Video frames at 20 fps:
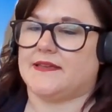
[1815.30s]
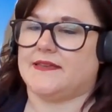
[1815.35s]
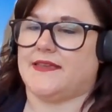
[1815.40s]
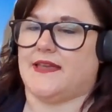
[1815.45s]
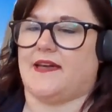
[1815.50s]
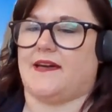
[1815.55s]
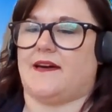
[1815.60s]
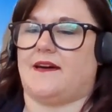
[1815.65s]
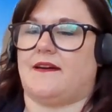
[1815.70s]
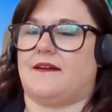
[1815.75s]

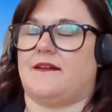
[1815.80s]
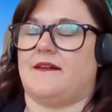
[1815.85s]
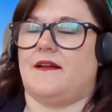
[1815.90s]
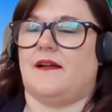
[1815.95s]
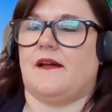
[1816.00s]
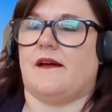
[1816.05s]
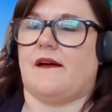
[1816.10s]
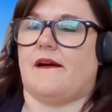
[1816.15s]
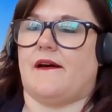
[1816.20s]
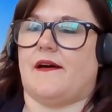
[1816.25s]
Yeah.
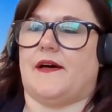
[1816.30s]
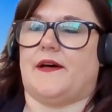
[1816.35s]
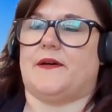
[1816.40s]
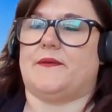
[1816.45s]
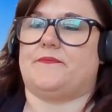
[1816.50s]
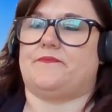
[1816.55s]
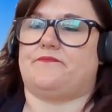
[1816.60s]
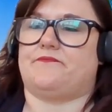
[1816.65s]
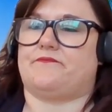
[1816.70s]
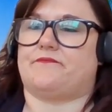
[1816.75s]

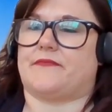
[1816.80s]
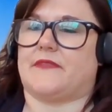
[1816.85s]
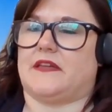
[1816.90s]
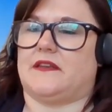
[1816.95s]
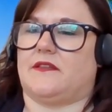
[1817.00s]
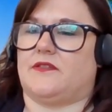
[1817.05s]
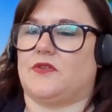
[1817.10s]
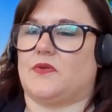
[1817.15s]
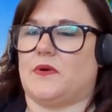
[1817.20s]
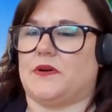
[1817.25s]

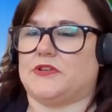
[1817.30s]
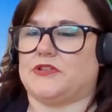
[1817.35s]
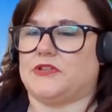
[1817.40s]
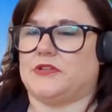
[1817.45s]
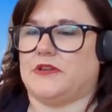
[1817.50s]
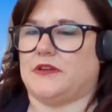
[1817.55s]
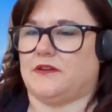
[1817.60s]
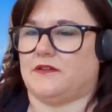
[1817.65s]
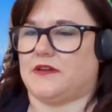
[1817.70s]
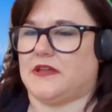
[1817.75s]
Another question
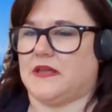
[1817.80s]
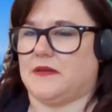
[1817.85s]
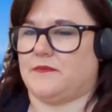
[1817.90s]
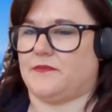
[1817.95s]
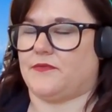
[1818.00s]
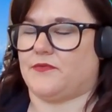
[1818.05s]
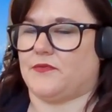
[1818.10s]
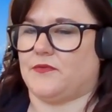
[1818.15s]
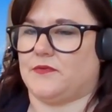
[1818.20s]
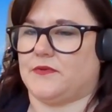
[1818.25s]
here came
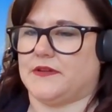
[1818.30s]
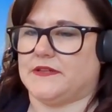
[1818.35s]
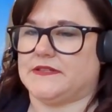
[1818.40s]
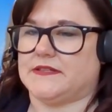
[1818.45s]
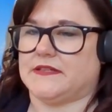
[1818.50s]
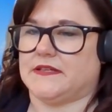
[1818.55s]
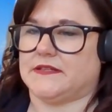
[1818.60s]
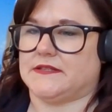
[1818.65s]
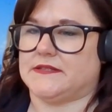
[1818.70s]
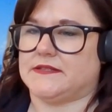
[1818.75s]
through and it
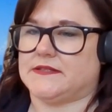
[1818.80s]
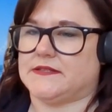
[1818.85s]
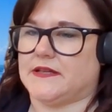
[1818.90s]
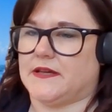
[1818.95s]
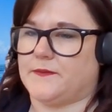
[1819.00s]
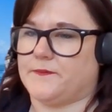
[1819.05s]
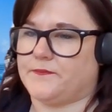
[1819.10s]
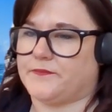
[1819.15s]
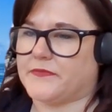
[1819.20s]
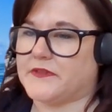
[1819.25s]
says,
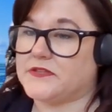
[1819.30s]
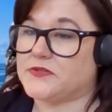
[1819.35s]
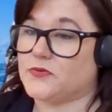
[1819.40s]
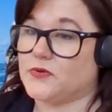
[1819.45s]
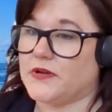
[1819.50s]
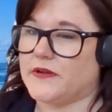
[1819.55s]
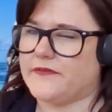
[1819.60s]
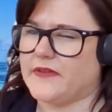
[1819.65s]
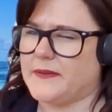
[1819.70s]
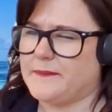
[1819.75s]

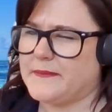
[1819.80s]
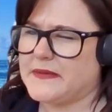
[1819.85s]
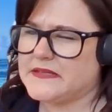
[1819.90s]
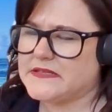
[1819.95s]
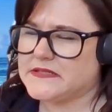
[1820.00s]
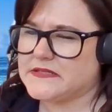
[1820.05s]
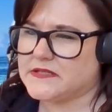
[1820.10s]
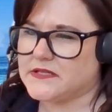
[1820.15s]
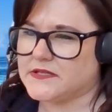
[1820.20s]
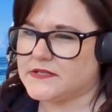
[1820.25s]
sorry if I
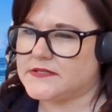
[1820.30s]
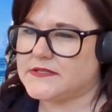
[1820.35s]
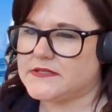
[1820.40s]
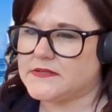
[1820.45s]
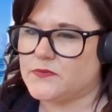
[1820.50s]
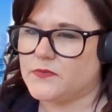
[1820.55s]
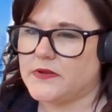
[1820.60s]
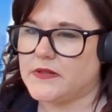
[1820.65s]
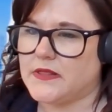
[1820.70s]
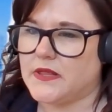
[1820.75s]
missed
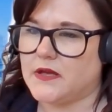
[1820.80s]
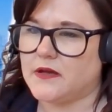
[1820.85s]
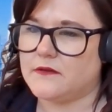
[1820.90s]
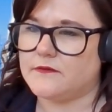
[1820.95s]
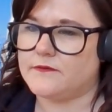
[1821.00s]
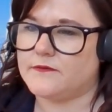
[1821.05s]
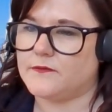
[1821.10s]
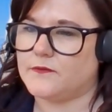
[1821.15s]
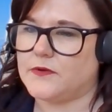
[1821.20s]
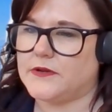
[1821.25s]
this. We
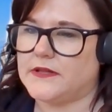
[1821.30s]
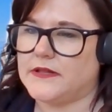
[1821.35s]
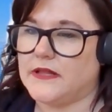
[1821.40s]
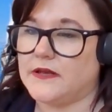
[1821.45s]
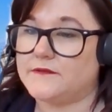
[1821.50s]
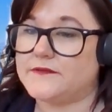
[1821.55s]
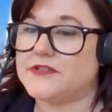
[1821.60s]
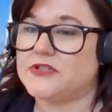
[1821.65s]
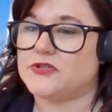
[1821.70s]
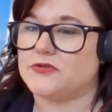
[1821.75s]
loved
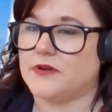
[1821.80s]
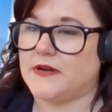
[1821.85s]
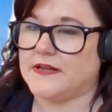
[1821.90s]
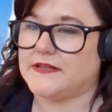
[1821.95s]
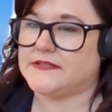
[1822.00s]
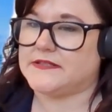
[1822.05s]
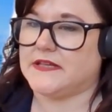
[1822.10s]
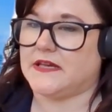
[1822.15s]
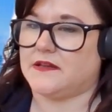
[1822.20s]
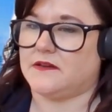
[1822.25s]

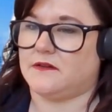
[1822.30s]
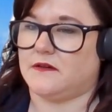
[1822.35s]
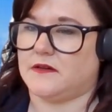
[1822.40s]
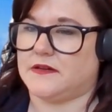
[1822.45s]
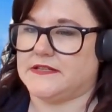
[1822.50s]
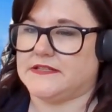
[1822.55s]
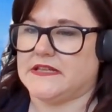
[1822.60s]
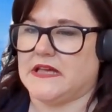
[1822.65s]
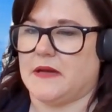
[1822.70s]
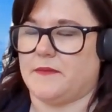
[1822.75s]
Transat,
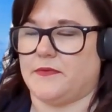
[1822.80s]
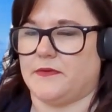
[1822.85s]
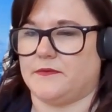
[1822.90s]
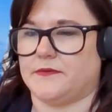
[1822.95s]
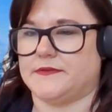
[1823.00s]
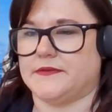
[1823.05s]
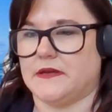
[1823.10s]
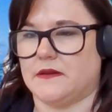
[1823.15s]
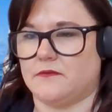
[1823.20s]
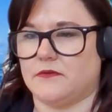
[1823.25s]
not as happy
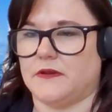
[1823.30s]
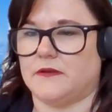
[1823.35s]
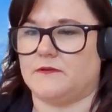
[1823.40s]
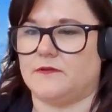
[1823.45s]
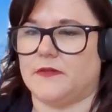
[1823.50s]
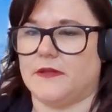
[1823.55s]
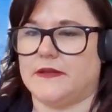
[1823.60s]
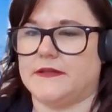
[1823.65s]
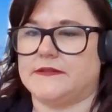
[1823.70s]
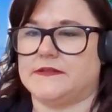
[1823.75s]
with Sunwing
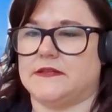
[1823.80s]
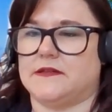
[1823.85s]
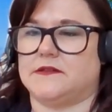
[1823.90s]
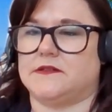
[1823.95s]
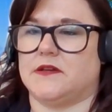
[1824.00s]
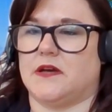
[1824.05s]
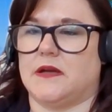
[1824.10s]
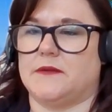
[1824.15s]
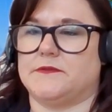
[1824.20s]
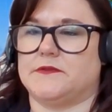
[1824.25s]
flights and
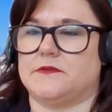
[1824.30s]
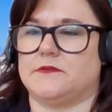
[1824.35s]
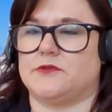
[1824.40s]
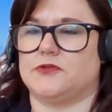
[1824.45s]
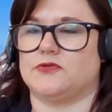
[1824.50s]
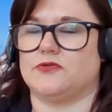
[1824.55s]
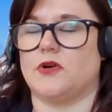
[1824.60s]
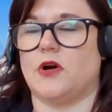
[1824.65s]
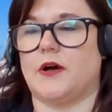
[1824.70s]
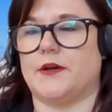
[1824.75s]
times out of
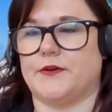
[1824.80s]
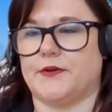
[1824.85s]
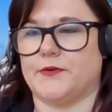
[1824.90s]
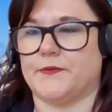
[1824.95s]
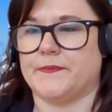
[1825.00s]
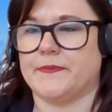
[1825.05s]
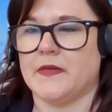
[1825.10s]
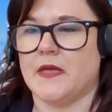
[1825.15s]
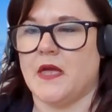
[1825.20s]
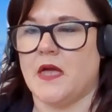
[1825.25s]

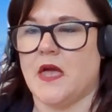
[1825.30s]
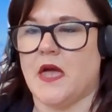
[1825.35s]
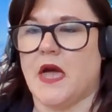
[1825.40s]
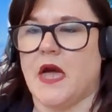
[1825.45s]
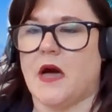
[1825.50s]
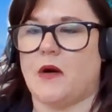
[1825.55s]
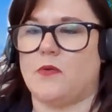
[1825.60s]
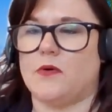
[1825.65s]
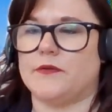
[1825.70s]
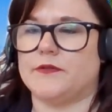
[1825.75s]
Toronto.
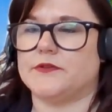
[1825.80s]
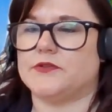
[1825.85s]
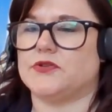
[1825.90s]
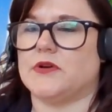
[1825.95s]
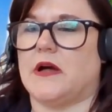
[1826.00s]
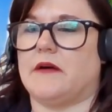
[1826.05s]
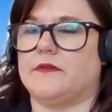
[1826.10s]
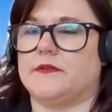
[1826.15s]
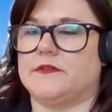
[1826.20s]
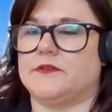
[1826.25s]
How will the
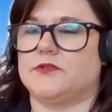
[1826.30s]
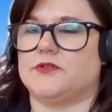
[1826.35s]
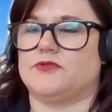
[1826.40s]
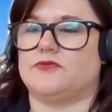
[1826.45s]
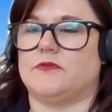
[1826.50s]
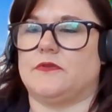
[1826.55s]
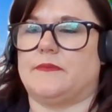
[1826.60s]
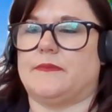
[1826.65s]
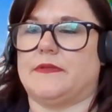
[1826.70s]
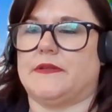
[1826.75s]
travel
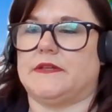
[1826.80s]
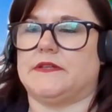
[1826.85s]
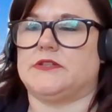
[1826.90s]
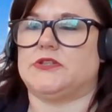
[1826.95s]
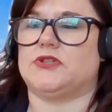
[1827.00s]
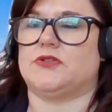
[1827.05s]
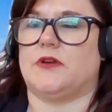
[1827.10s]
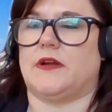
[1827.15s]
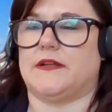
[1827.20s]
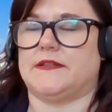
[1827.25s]
industry
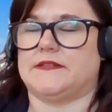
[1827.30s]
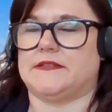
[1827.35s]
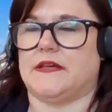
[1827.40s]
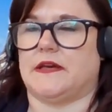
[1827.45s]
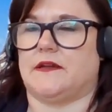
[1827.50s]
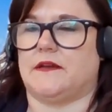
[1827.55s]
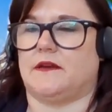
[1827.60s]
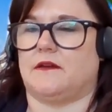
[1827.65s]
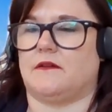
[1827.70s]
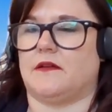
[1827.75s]
replace
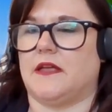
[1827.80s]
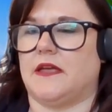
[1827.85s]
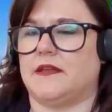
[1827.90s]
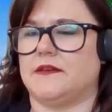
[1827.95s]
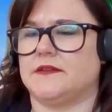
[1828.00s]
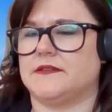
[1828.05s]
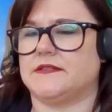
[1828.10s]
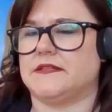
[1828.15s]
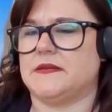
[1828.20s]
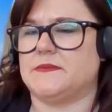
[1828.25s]
Transat? Air
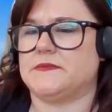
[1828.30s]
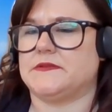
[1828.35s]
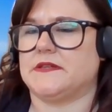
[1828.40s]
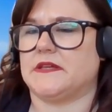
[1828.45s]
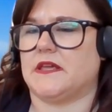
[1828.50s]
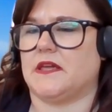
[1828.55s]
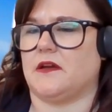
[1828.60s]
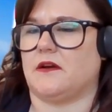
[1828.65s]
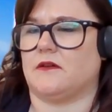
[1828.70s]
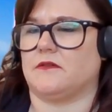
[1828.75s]
Canada seems
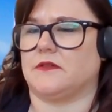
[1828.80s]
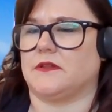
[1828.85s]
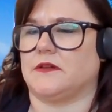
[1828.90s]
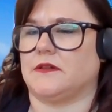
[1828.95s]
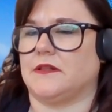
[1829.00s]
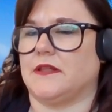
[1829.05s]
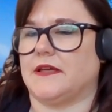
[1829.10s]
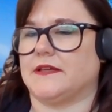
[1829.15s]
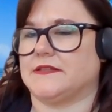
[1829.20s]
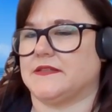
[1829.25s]
to care a
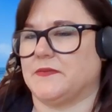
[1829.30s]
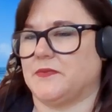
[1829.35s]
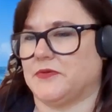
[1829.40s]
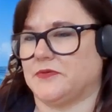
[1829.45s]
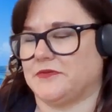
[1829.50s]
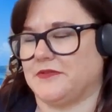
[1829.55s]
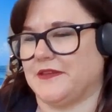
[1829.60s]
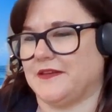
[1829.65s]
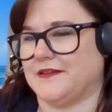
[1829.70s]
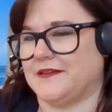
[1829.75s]
little less
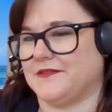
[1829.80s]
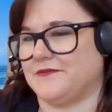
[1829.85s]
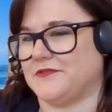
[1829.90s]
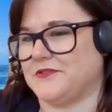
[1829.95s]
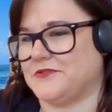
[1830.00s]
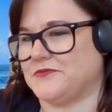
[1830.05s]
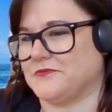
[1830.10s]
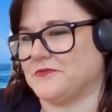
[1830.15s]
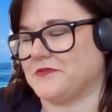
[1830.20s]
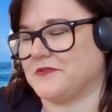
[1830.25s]
about the
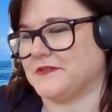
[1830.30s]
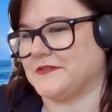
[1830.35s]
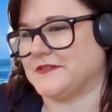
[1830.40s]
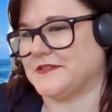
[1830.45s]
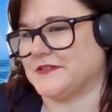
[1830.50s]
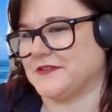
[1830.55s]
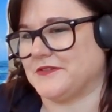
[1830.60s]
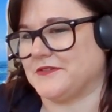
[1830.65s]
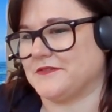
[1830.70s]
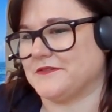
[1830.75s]
individual
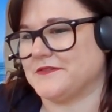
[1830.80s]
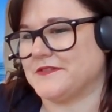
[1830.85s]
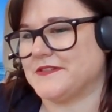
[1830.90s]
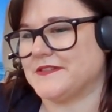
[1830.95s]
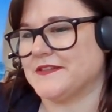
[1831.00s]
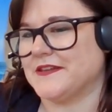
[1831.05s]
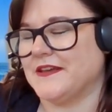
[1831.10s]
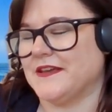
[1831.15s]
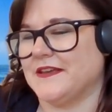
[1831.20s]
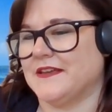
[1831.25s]

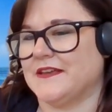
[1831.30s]
concerns.